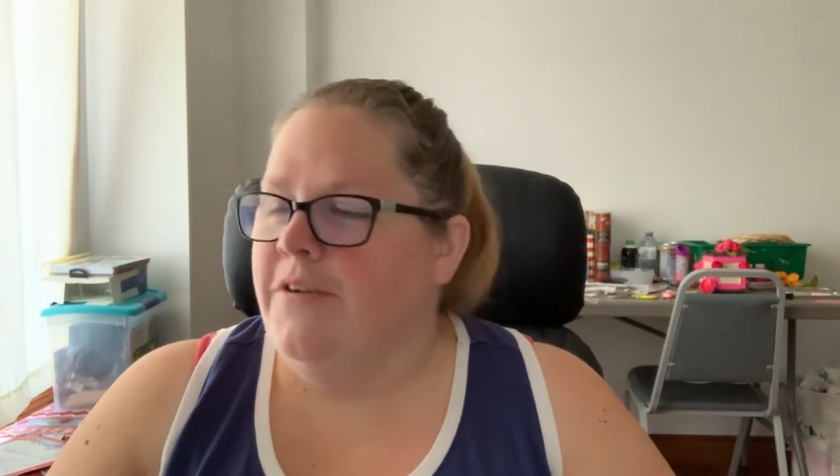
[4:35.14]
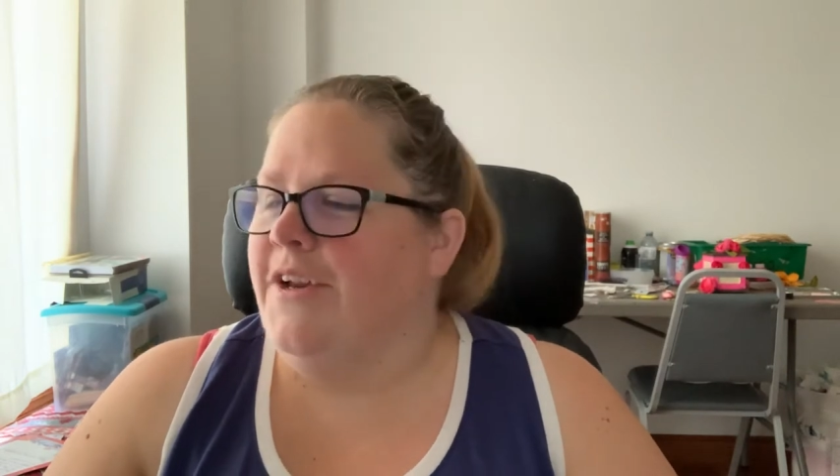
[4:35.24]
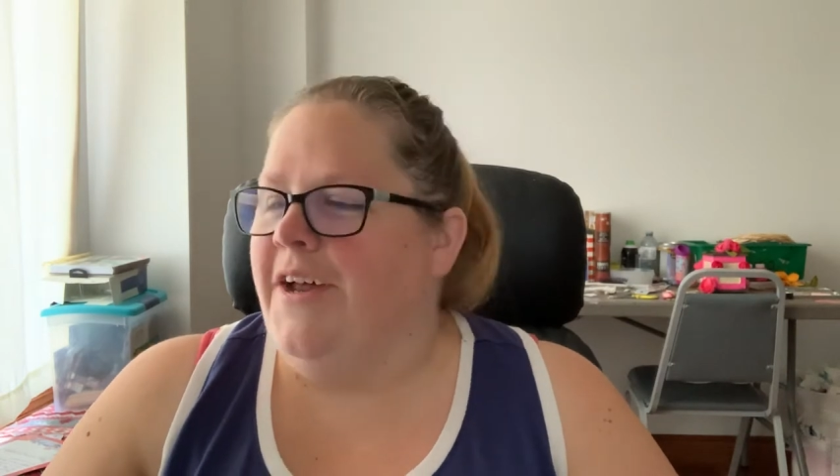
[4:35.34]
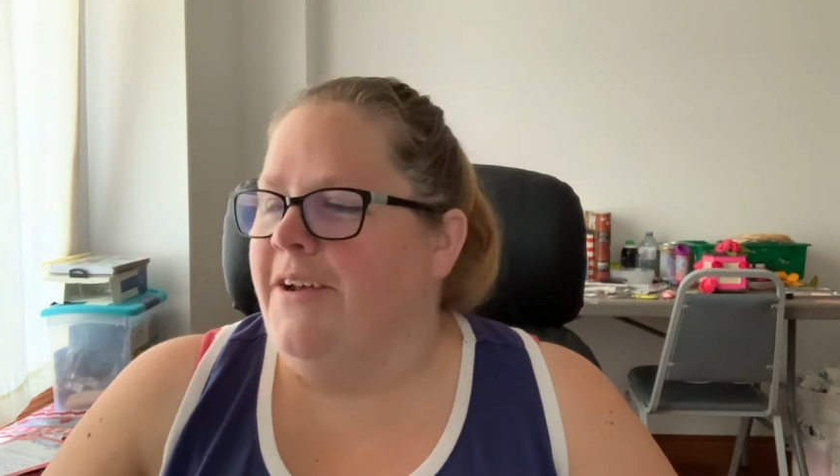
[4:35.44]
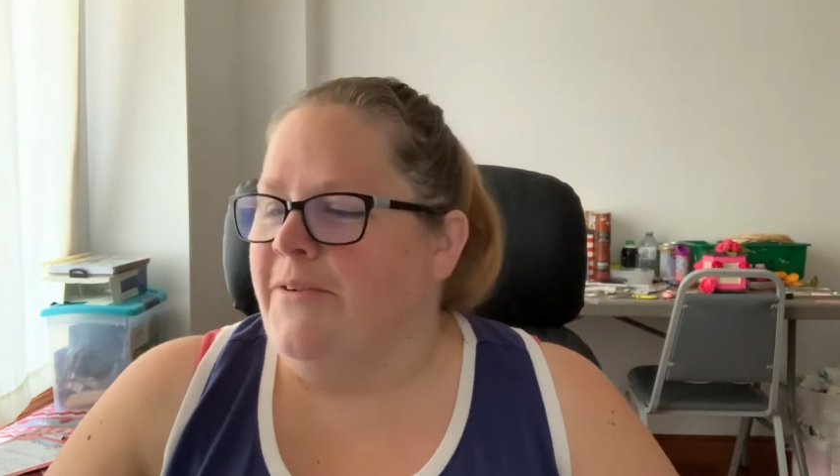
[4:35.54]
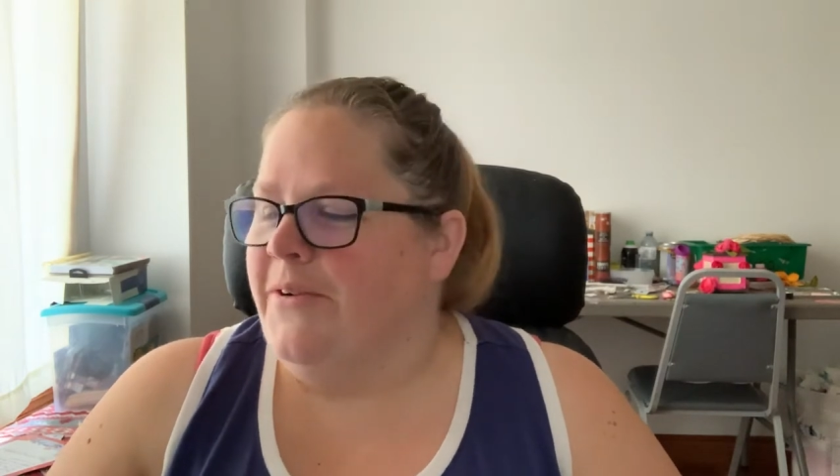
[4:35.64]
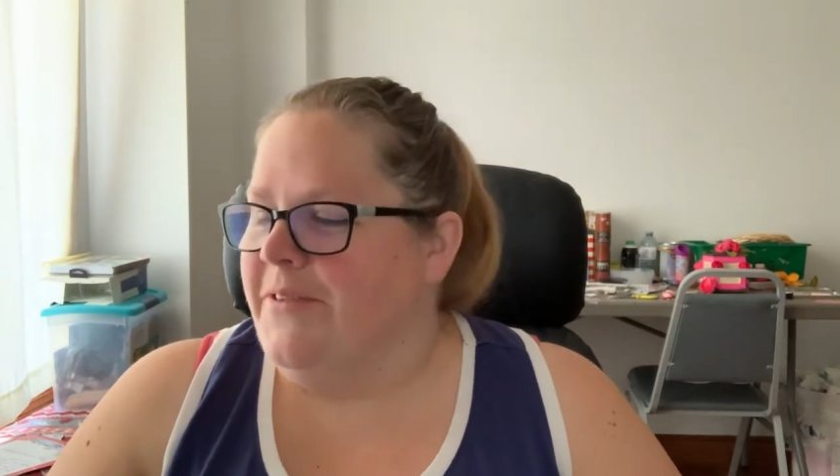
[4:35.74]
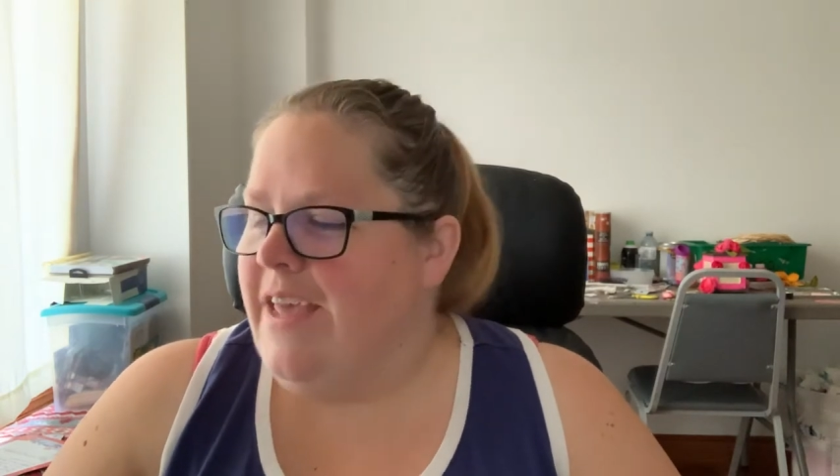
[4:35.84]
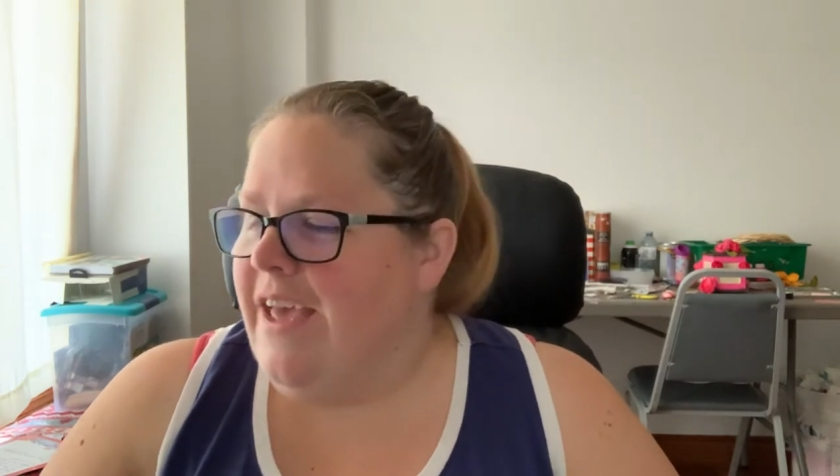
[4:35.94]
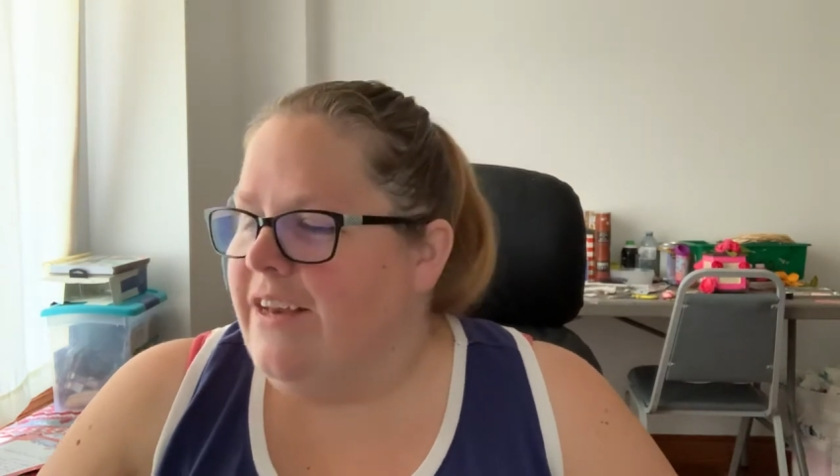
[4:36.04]
I don't know.
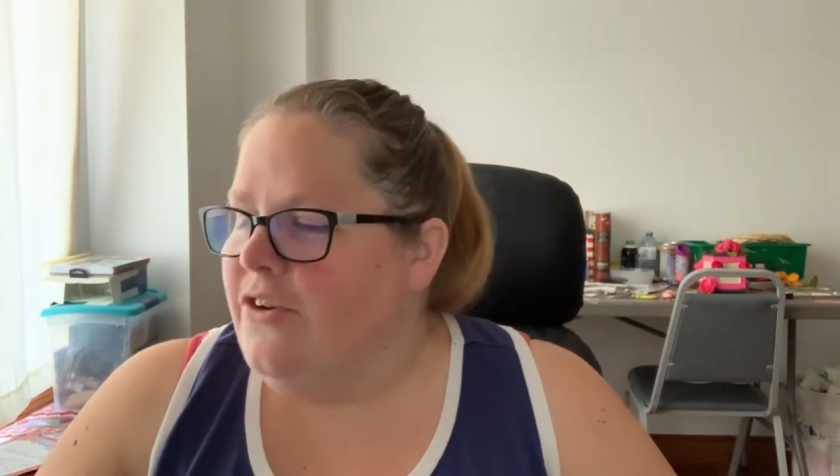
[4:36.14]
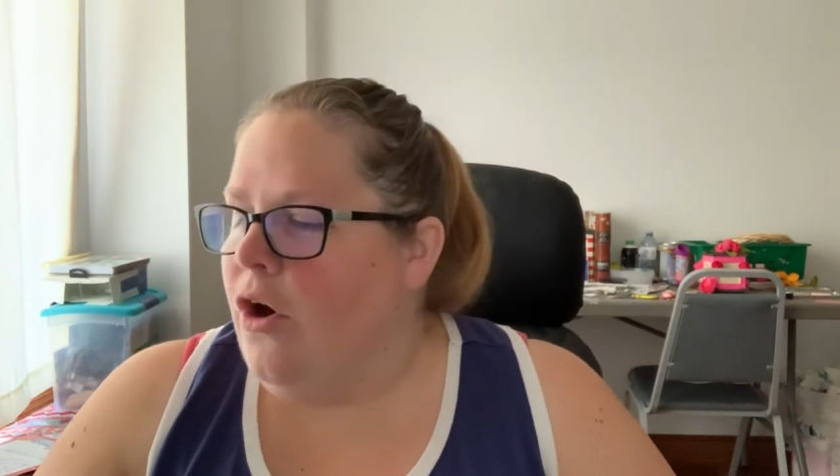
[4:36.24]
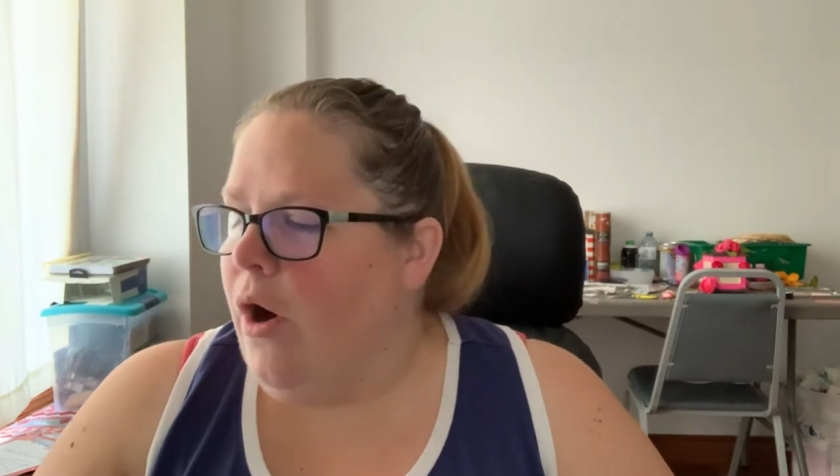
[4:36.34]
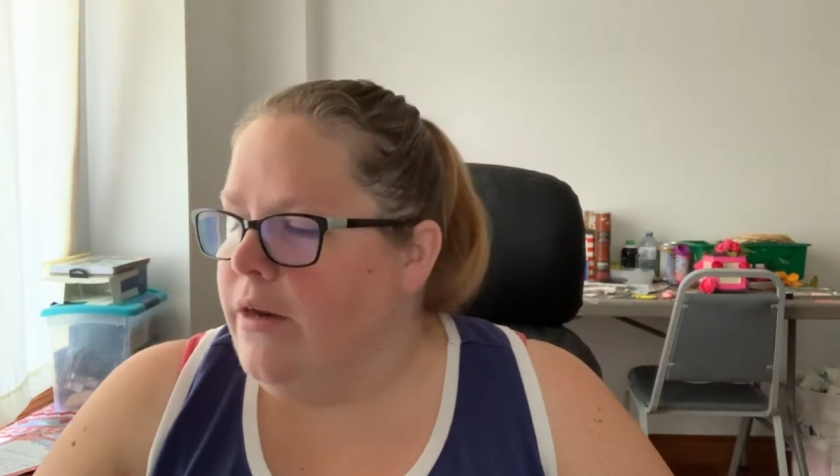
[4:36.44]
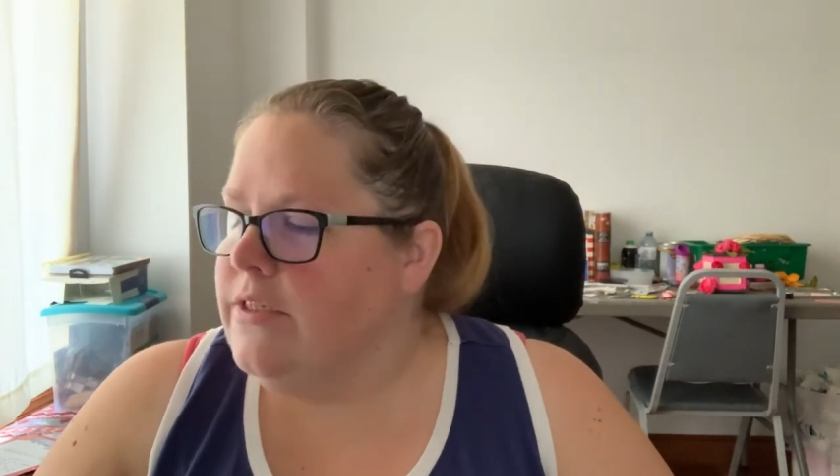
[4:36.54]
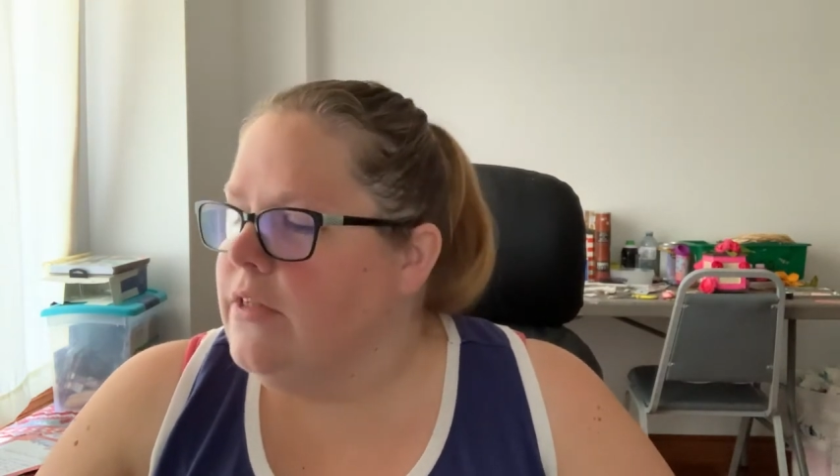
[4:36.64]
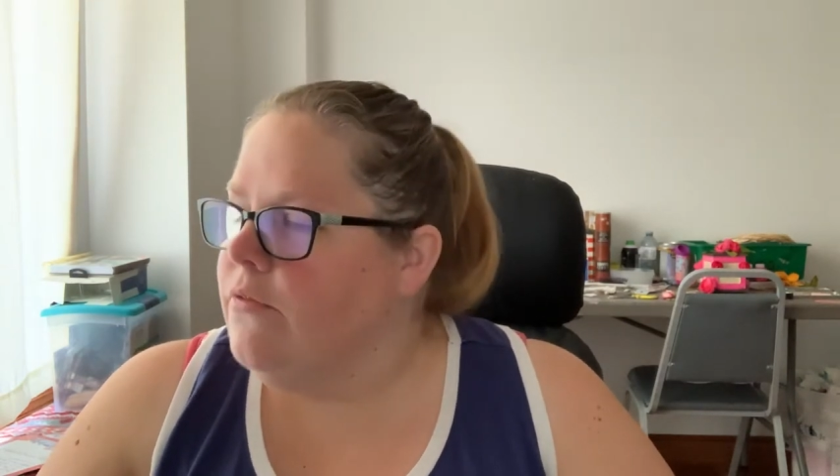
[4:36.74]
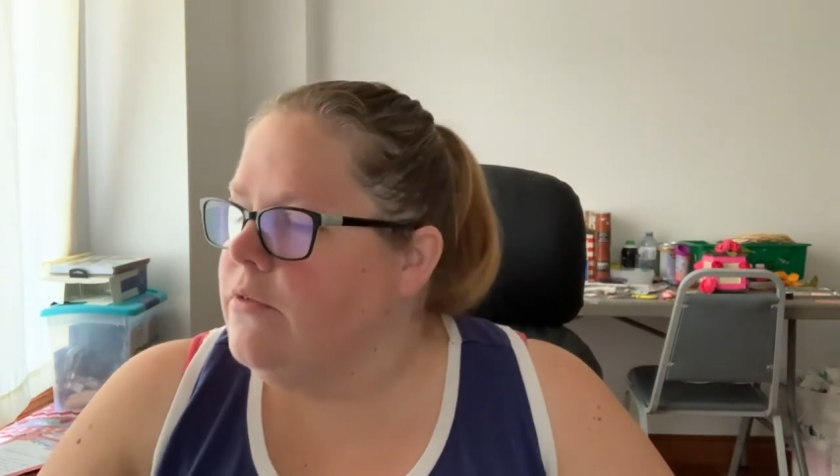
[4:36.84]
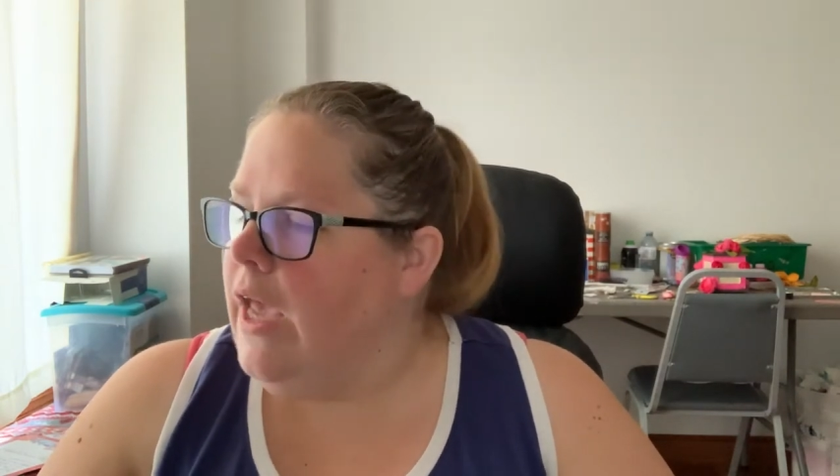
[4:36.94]
No, I did the,